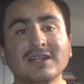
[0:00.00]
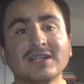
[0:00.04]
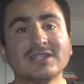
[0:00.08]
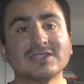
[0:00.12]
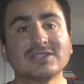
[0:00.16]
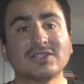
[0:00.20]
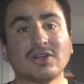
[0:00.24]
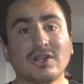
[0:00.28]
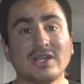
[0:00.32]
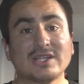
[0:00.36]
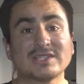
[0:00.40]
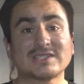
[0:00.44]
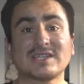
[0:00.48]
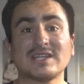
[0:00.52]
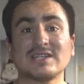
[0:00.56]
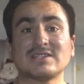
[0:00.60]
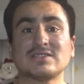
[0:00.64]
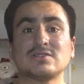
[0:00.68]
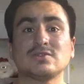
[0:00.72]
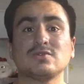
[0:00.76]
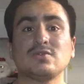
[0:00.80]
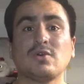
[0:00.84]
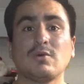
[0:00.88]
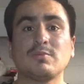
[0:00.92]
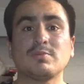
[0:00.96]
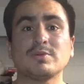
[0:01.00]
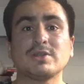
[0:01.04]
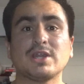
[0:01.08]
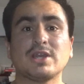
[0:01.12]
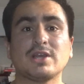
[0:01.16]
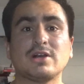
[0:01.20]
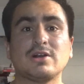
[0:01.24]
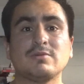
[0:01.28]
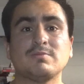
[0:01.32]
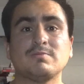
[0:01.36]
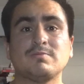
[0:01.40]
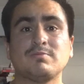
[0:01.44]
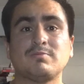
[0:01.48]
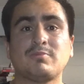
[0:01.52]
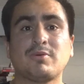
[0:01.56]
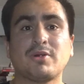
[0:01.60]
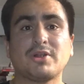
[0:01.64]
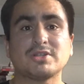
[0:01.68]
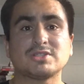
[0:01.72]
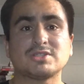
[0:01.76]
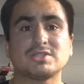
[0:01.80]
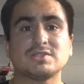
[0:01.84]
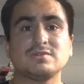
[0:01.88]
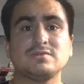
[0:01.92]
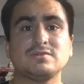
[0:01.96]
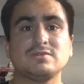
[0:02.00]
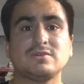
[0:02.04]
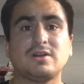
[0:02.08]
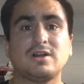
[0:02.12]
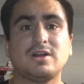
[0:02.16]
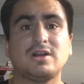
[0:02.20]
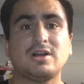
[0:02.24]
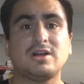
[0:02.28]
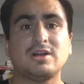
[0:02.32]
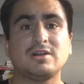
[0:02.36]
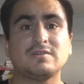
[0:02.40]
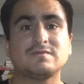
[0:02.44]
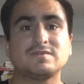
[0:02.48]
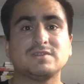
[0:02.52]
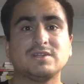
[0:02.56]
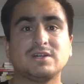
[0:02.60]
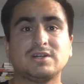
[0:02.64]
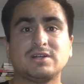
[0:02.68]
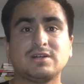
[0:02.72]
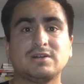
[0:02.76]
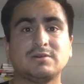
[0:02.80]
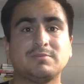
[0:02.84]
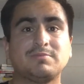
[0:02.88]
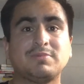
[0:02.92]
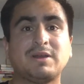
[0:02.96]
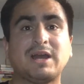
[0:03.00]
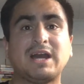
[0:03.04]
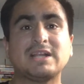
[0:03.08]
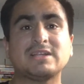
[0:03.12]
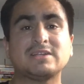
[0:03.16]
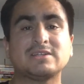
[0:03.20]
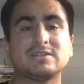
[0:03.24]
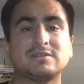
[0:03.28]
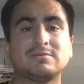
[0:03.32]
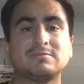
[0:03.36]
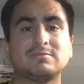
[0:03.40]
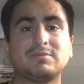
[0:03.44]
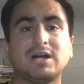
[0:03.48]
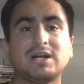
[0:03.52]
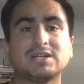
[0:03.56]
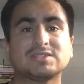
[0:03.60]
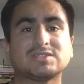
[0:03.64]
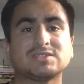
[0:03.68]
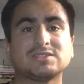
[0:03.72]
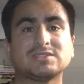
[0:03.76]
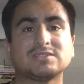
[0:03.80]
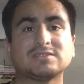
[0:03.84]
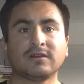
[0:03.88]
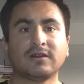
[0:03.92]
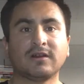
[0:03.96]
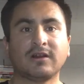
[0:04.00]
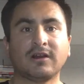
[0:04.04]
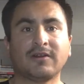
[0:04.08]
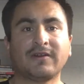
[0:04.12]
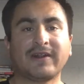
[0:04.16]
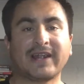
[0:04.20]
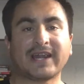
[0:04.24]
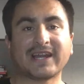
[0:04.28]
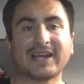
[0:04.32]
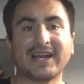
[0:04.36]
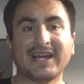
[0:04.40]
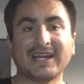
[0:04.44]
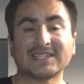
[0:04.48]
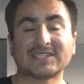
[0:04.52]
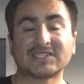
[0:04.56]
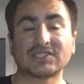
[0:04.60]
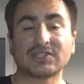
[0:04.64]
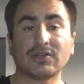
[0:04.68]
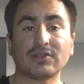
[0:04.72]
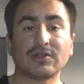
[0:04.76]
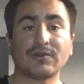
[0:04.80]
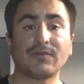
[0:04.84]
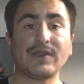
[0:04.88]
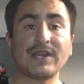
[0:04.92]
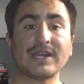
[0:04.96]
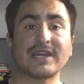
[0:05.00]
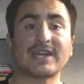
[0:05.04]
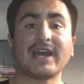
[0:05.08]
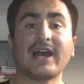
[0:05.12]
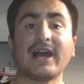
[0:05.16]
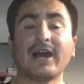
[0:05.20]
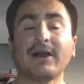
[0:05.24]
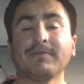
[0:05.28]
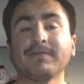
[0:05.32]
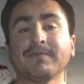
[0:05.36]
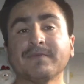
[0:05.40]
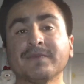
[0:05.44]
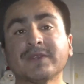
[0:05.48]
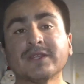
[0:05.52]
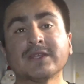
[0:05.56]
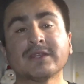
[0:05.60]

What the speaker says: So let's get to opening up part 2 of the palette unboxing. Alright guys, so the recap.